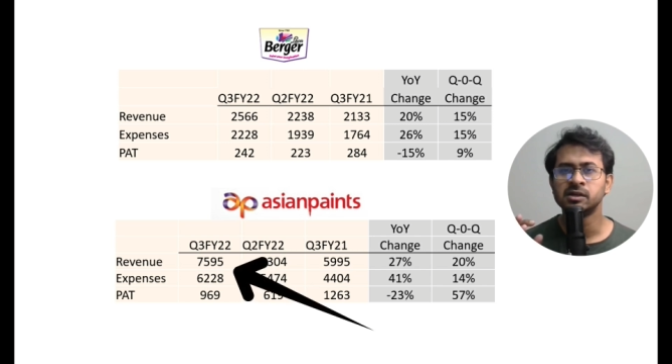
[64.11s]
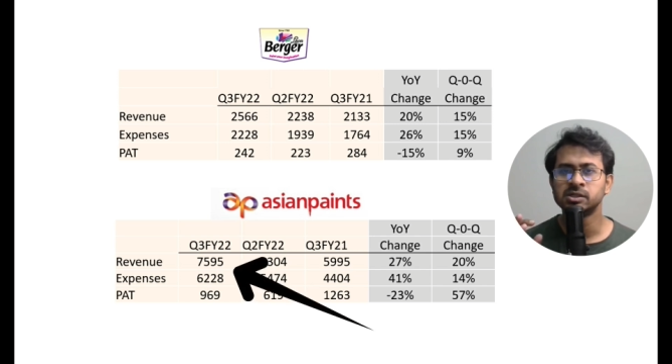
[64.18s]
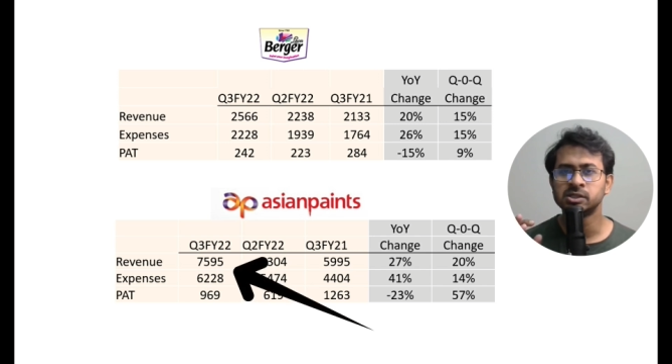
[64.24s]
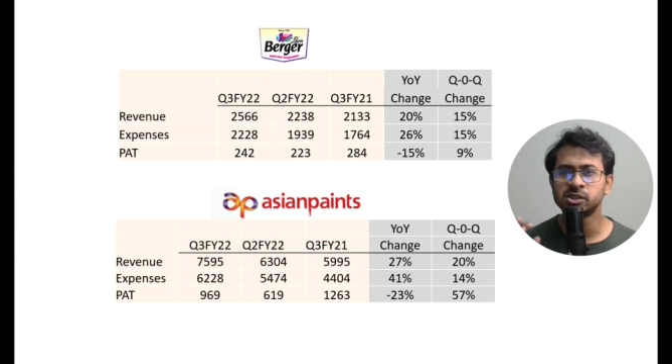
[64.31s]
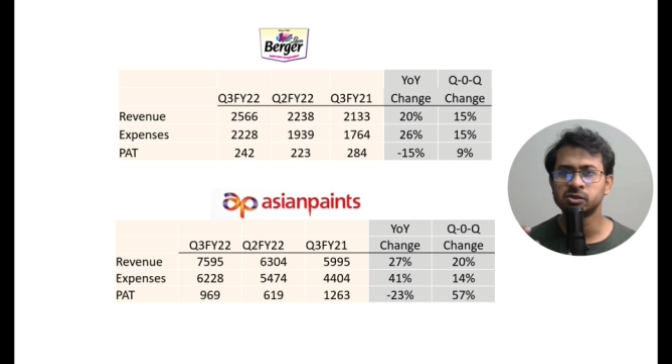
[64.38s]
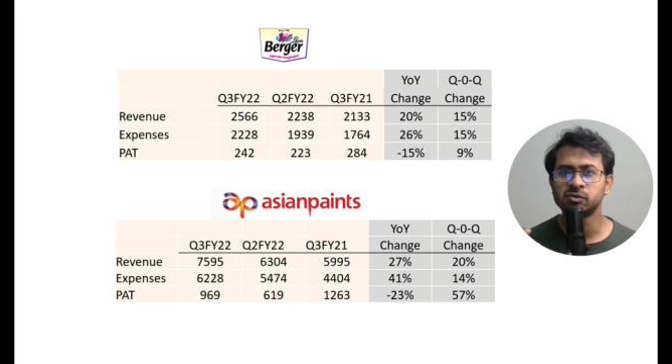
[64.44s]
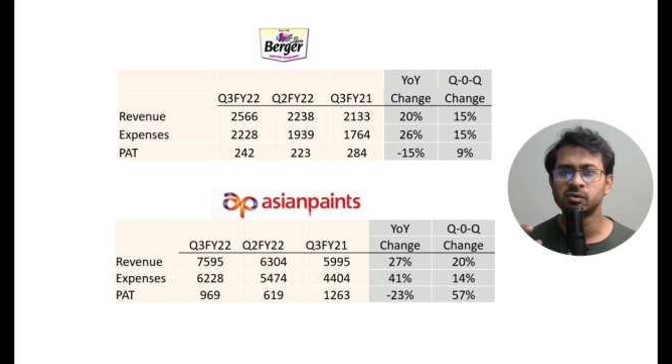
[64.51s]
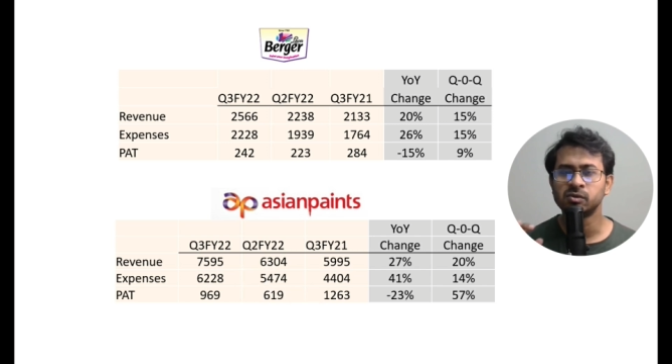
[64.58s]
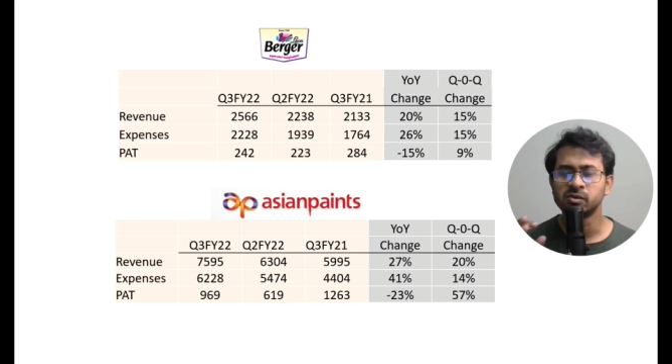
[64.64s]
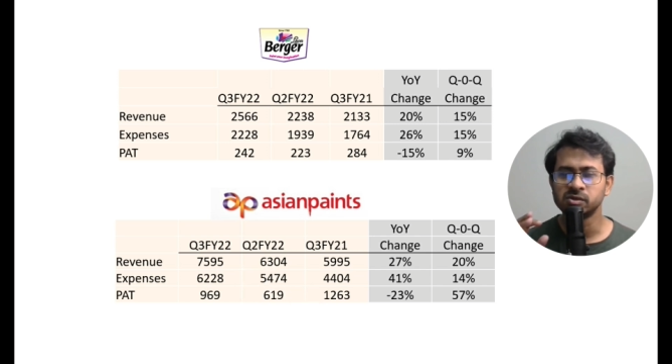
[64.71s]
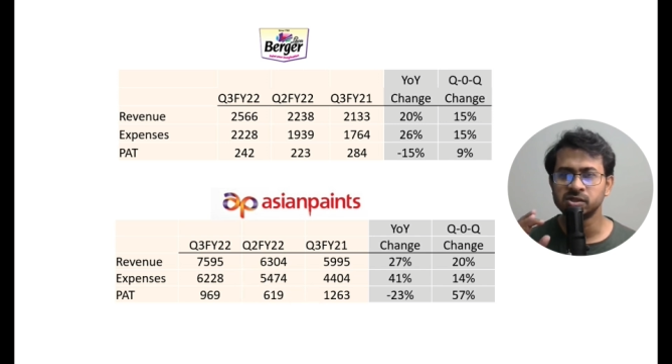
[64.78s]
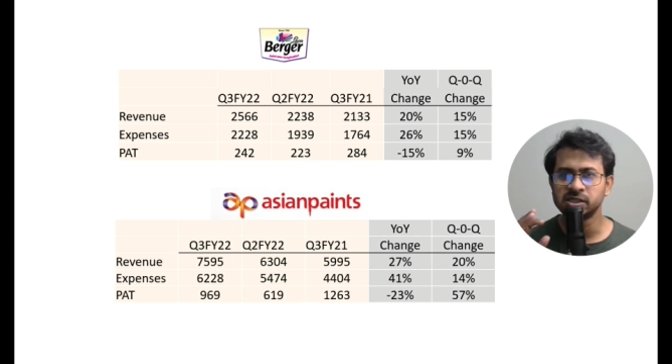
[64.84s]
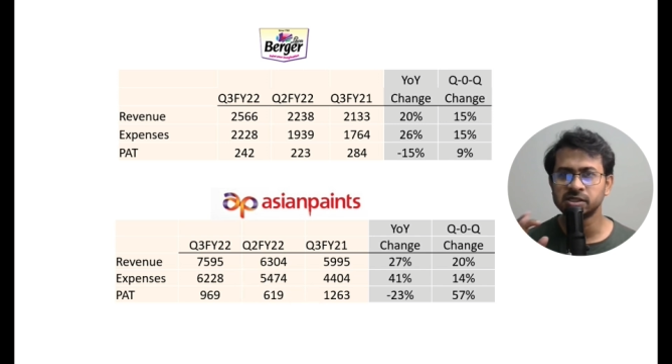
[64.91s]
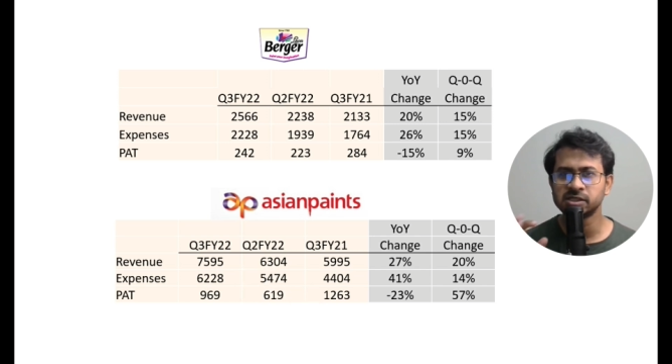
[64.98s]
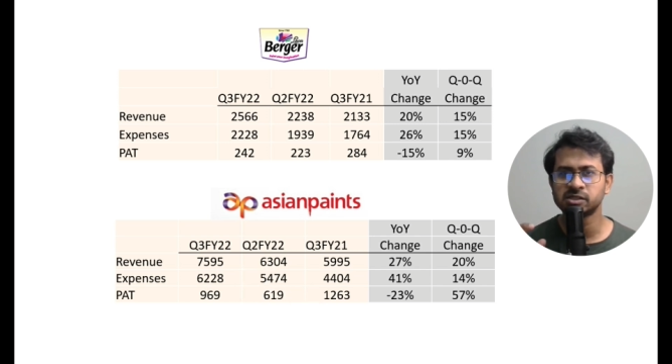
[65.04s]
So
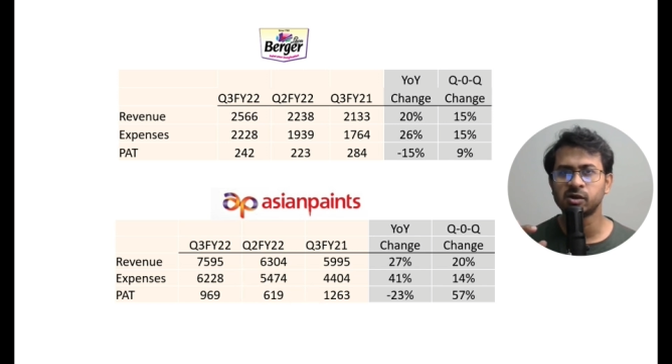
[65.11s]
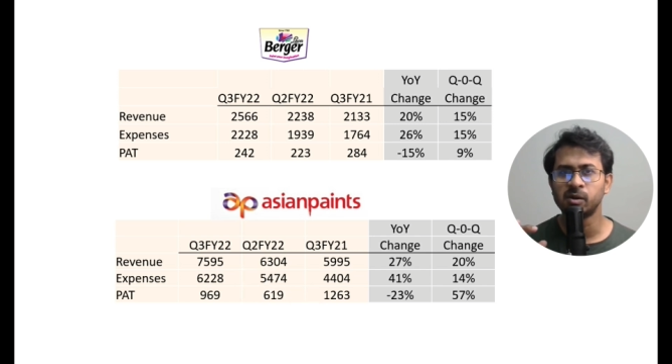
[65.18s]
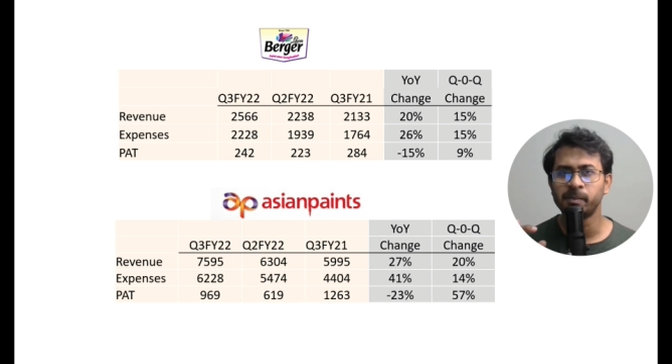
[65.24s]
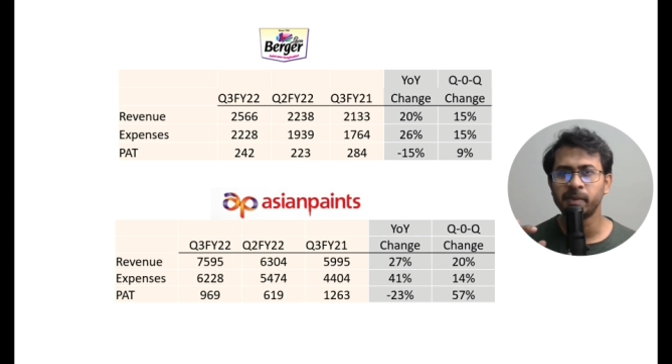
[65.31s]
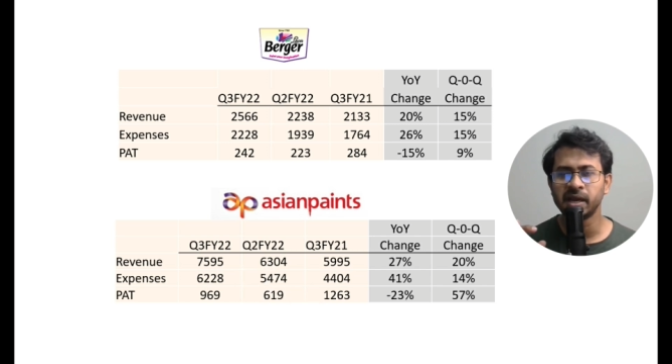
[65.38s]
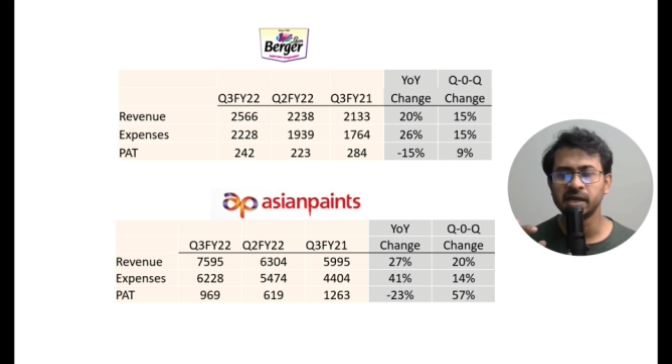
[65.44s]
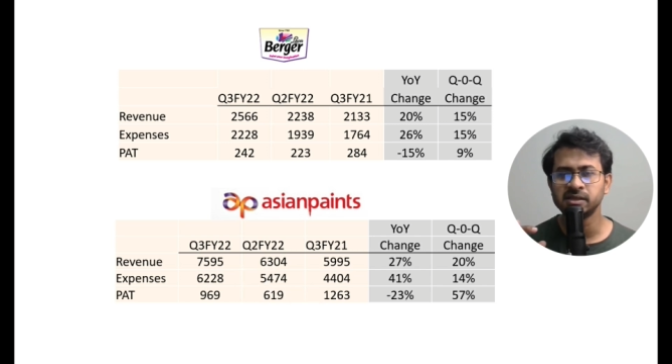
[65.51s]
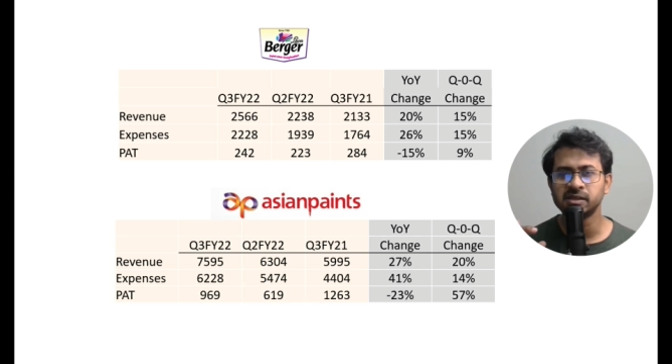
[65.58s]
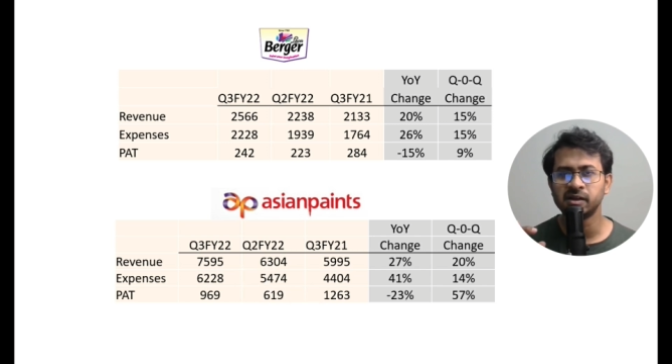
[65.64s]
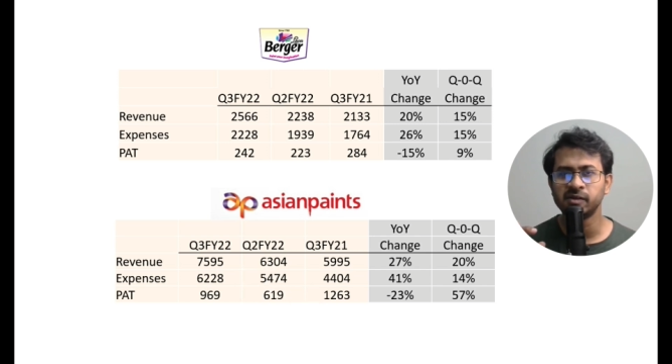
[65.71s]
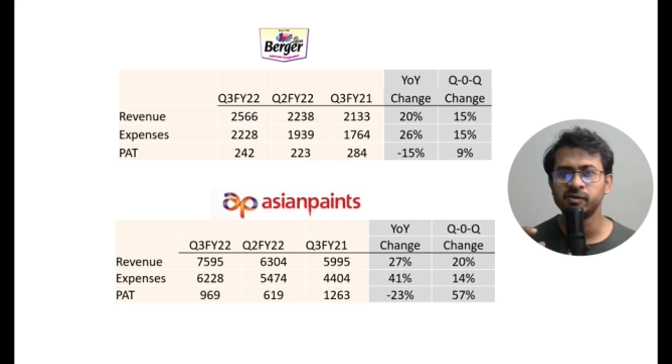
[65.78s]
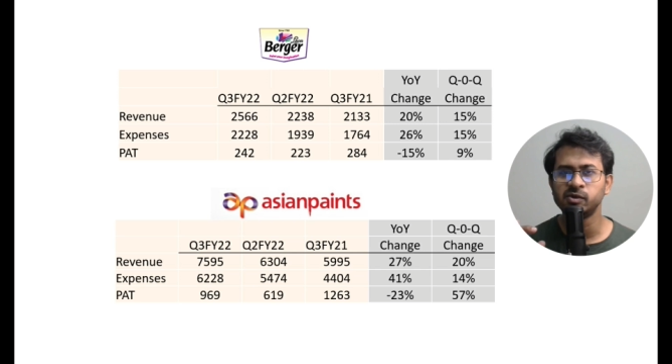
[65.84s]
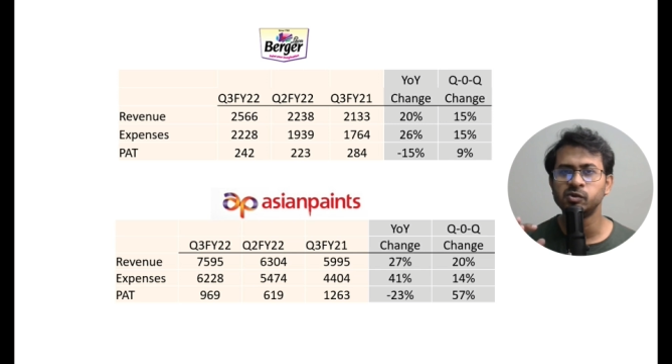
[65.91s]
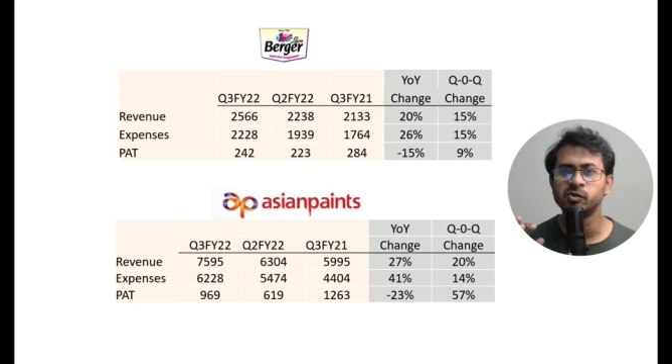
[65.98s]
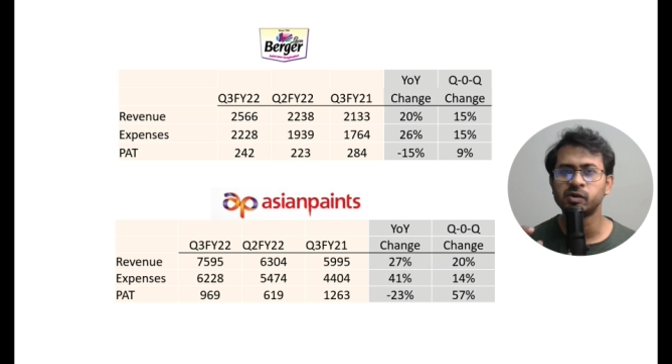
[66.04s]
just comparing the revenue,